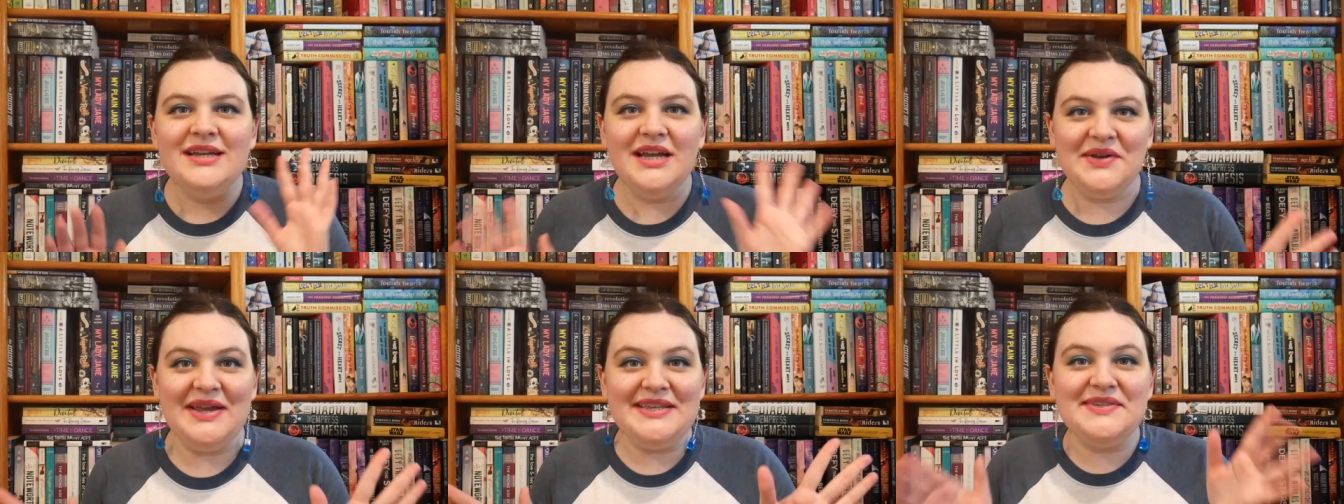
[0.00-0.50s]

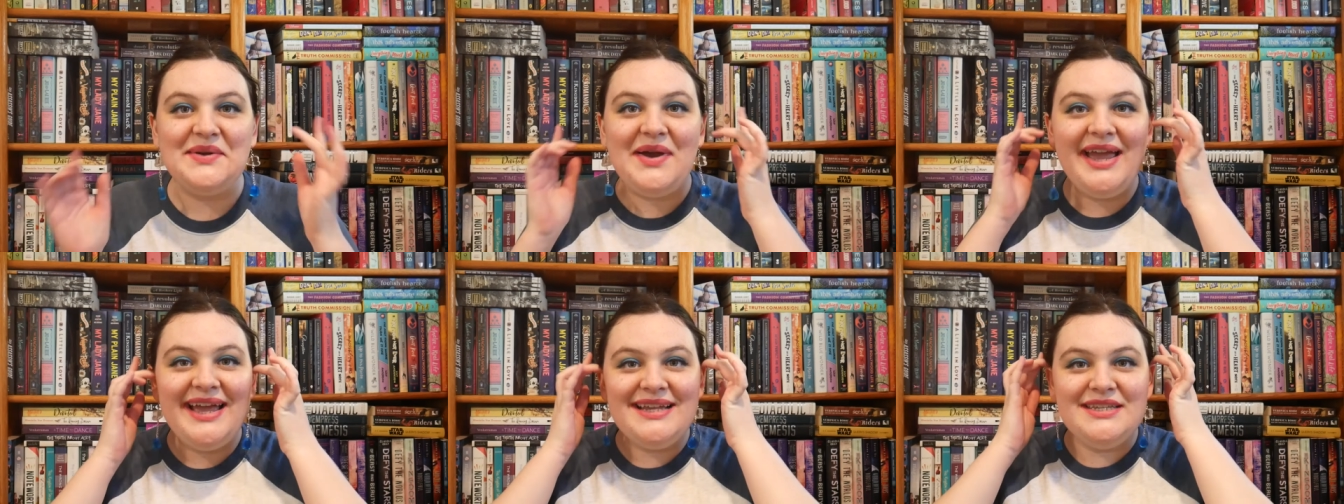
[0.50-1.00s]
Okay, so I
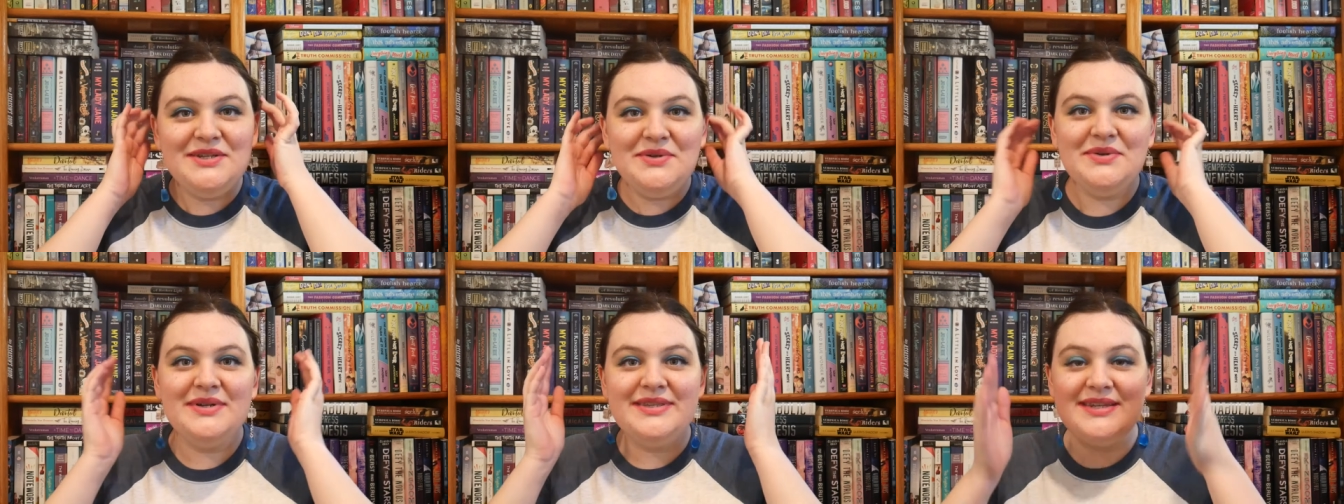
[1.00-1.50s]
had
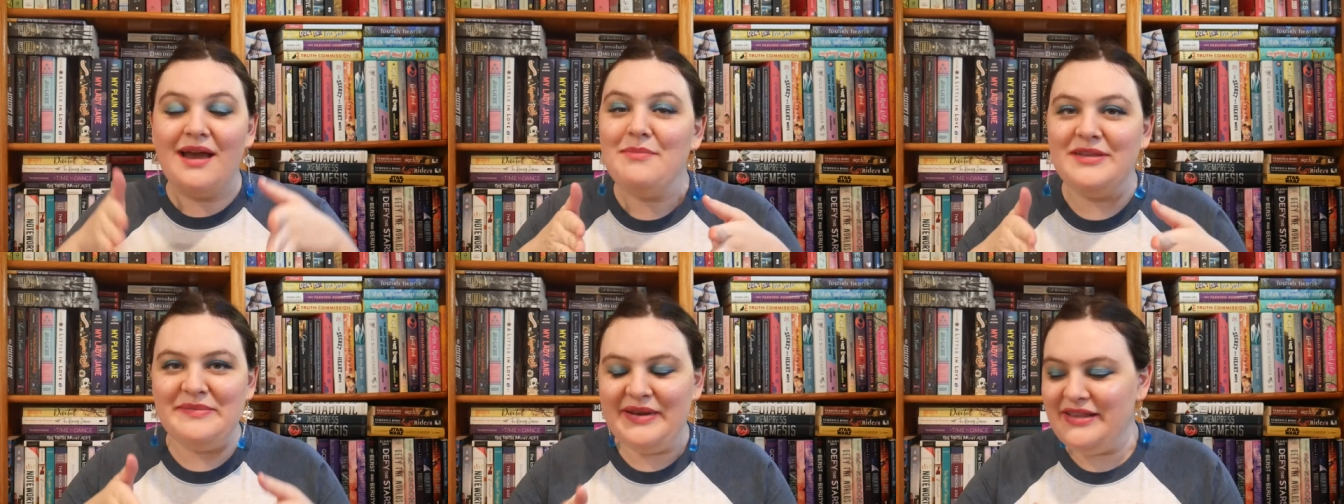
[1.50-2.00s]
to stop
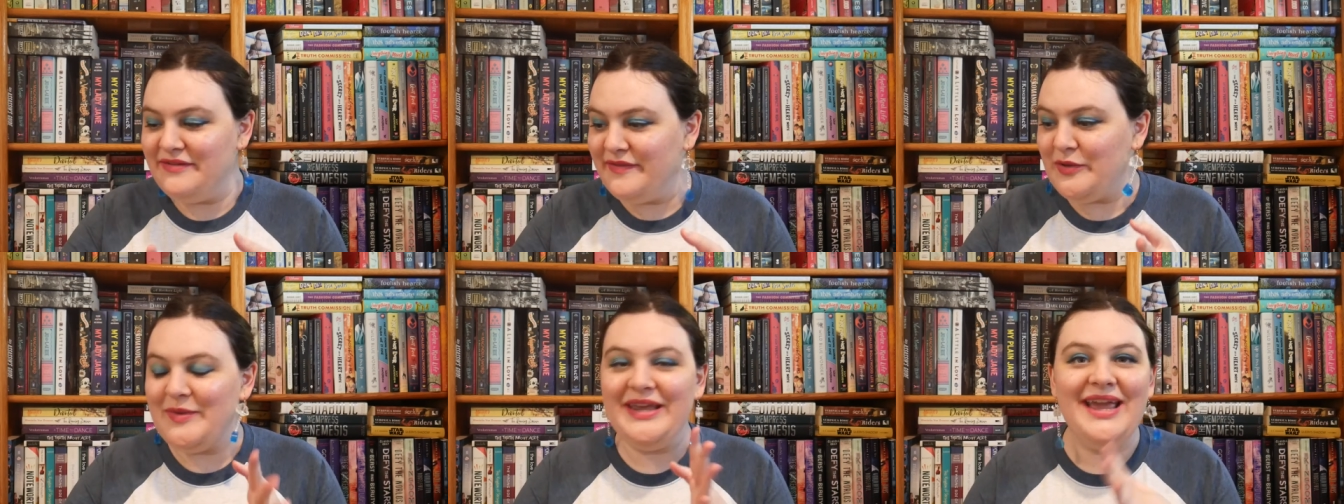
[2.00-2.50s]
in the middle of
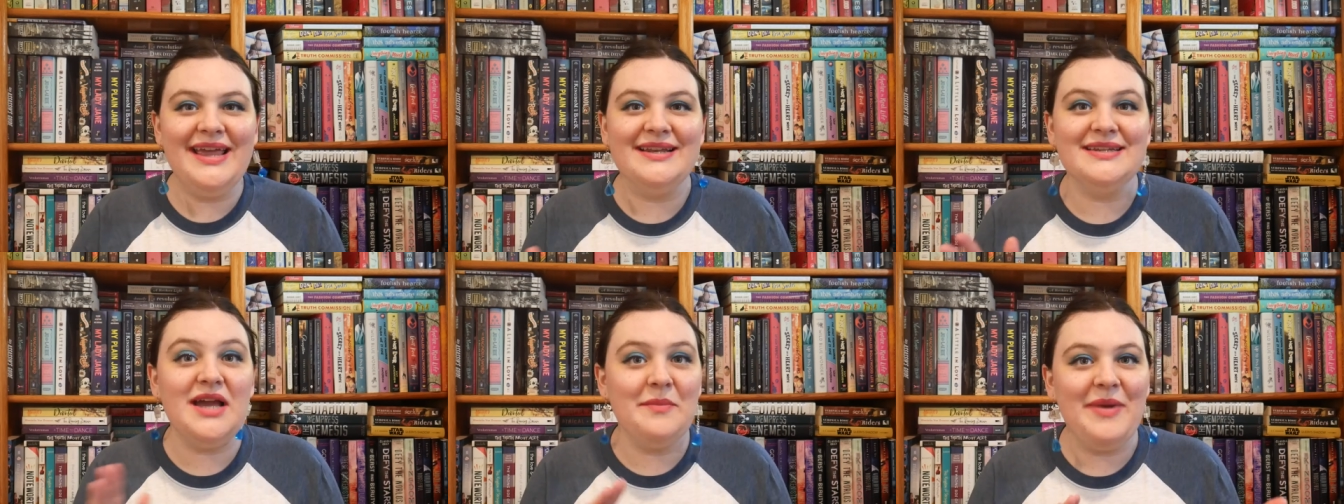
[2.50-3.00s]
filming
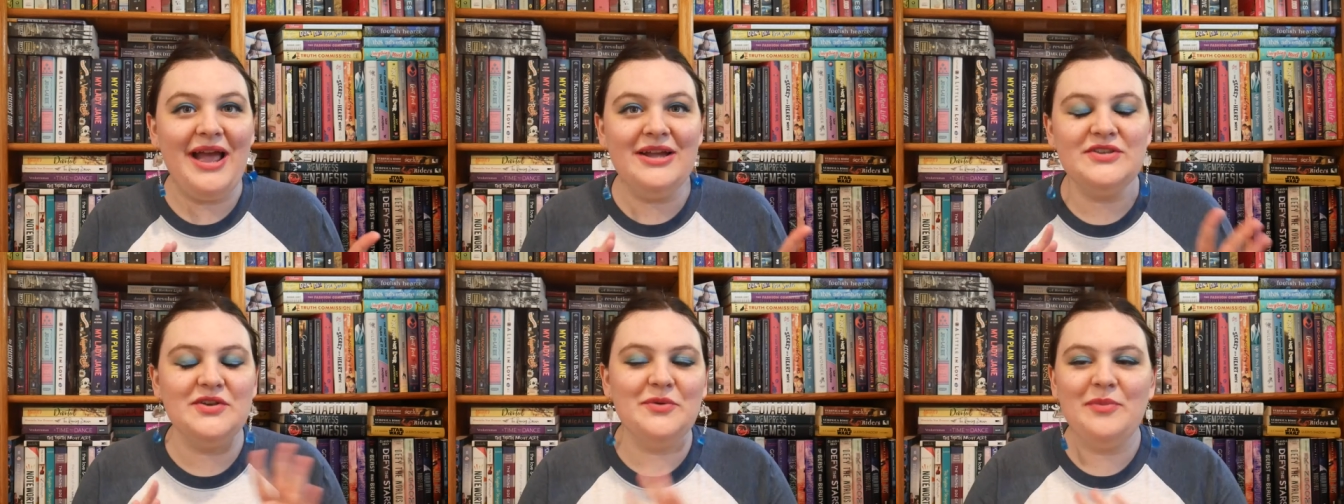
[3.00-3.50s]
and come back,
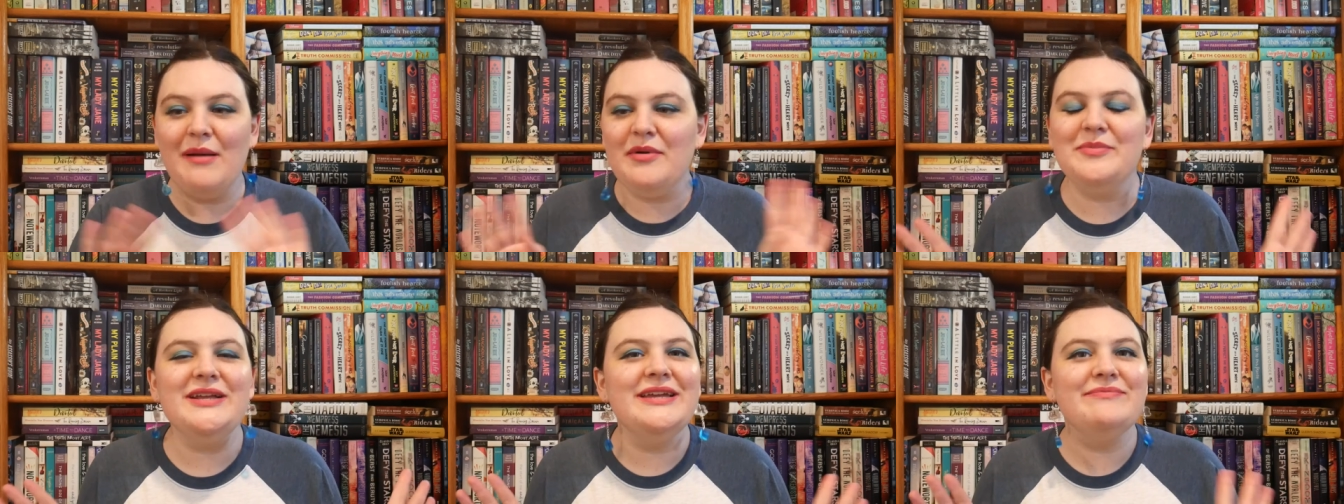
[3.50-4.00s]
so
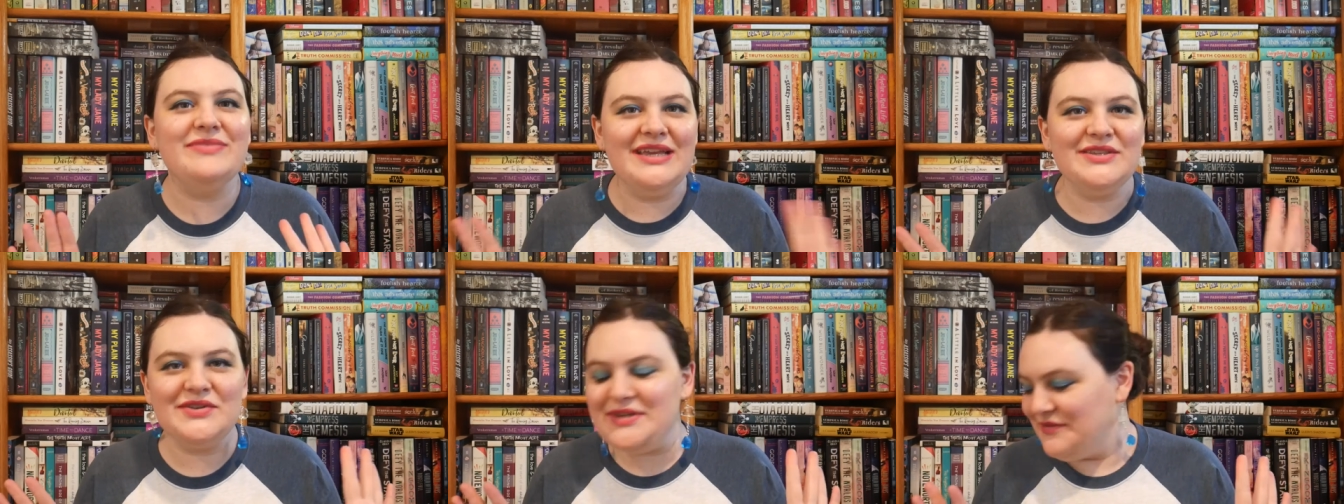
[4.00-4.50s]
probably
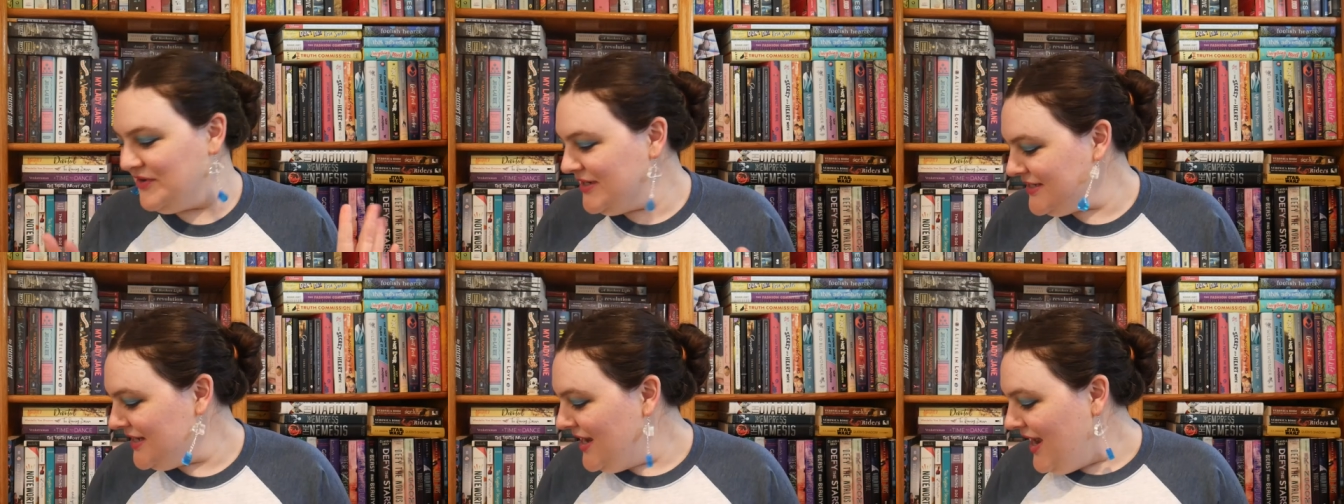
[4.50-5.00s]
things look
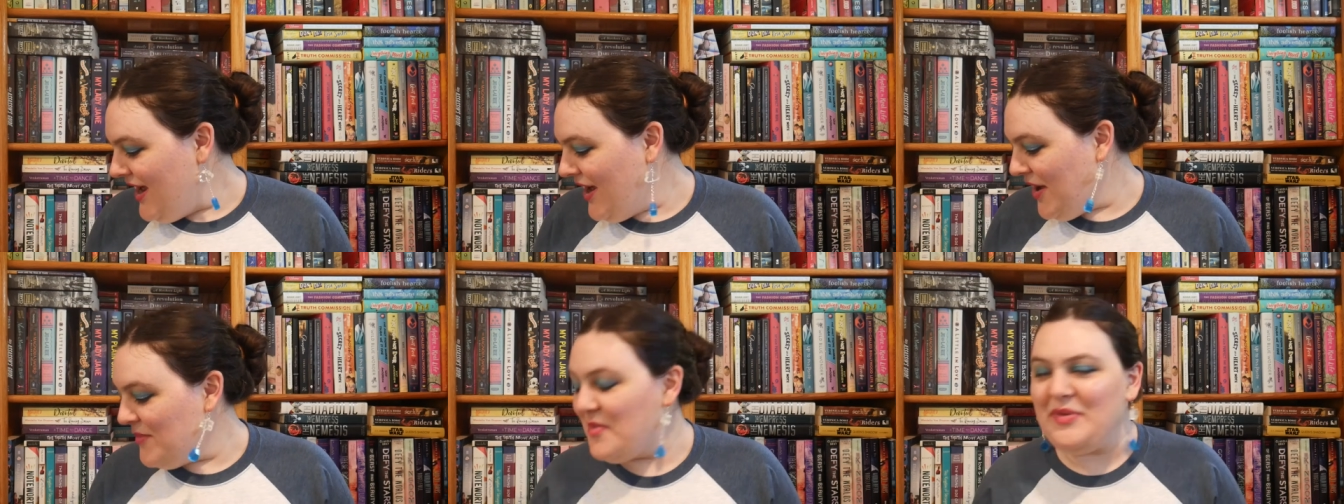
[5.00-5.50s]
different,
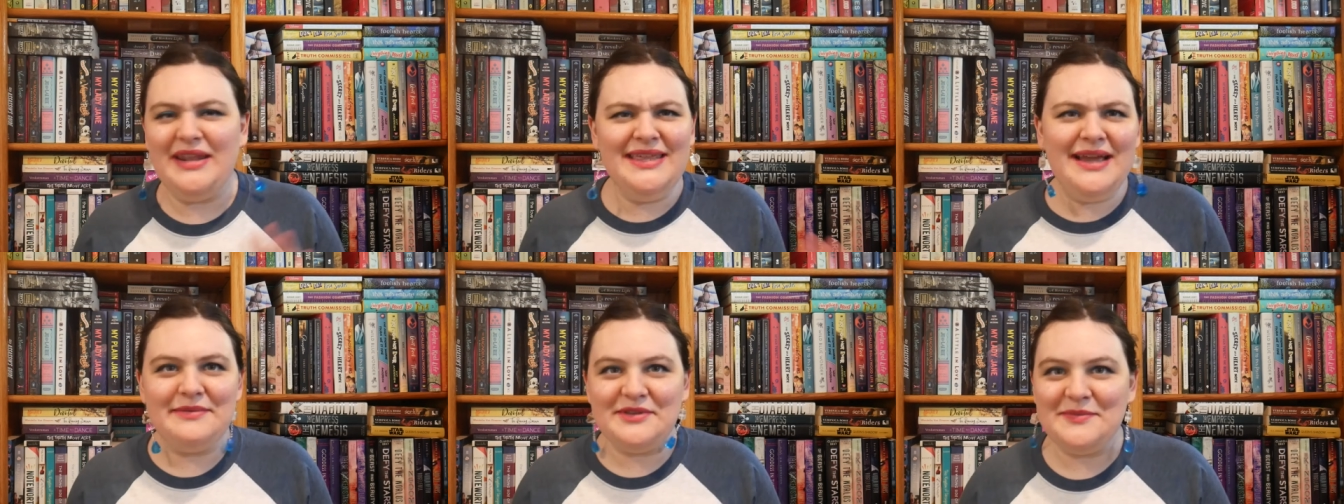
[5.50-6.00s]
um, but I
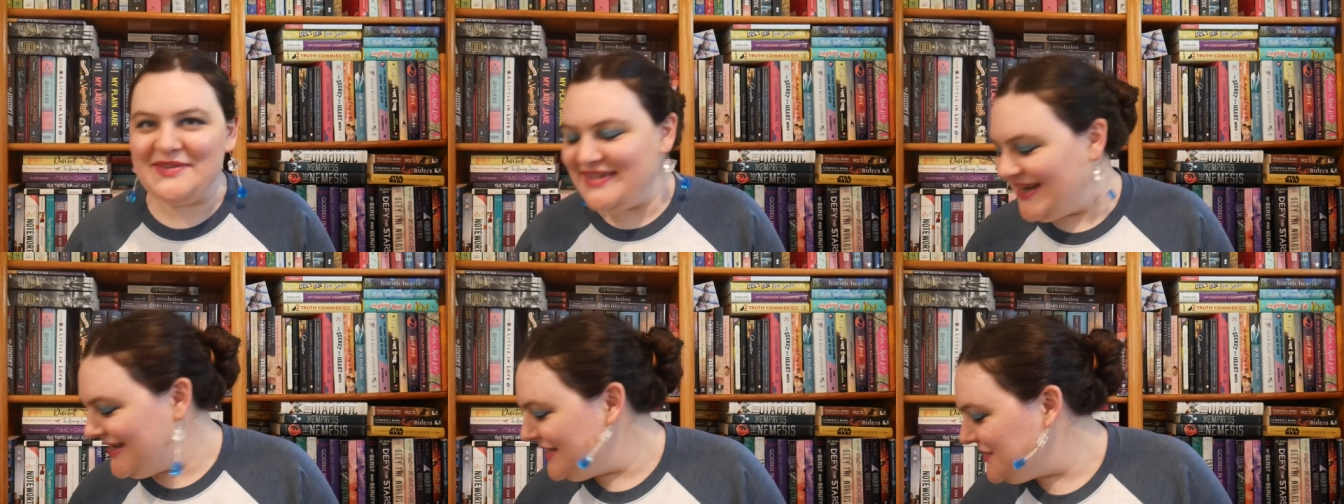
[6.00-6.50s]
think I was almost done.